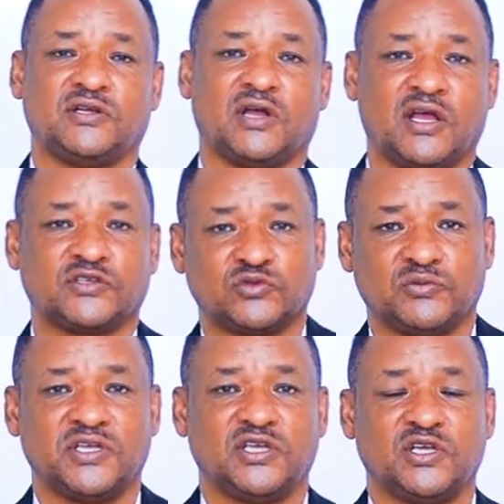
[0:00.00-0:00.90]
has to
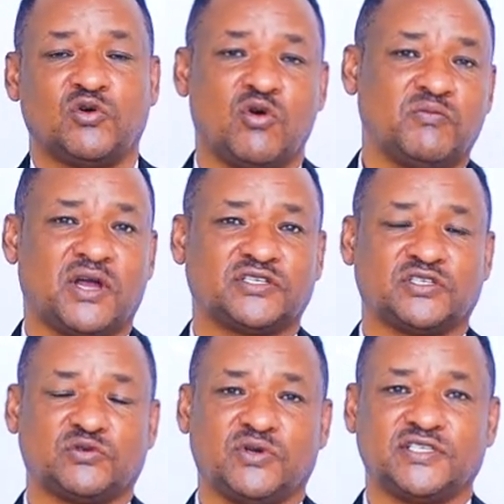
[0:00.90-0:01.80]
be
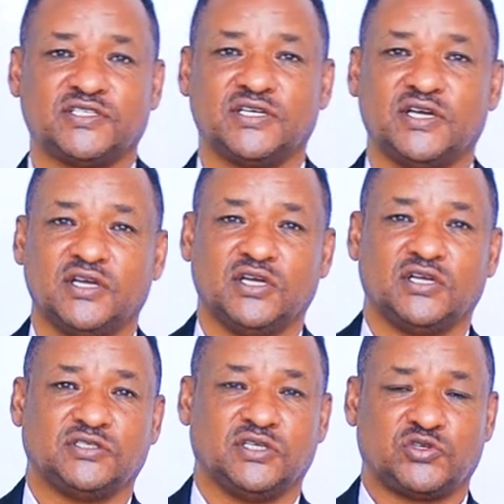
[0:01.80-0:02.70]
encompasses with
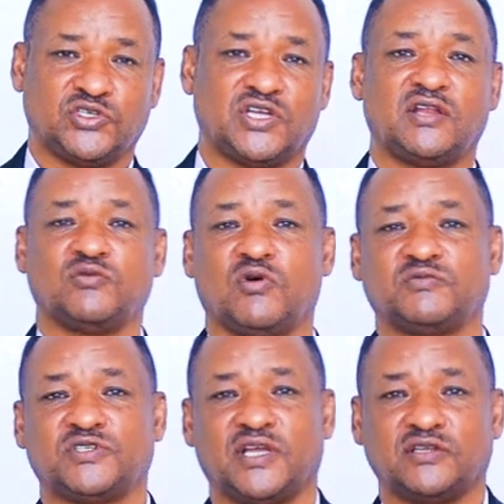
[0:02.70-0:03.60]
the social
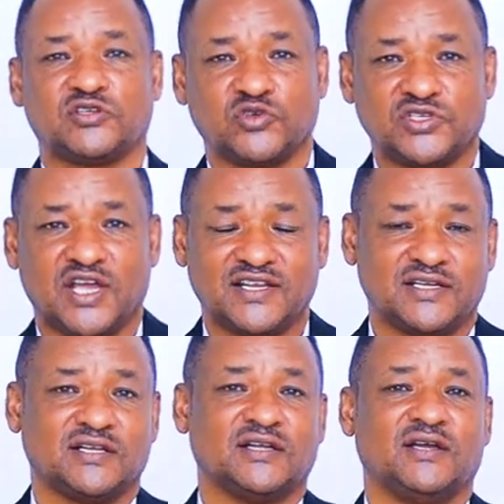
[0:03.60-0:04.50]
norms and the social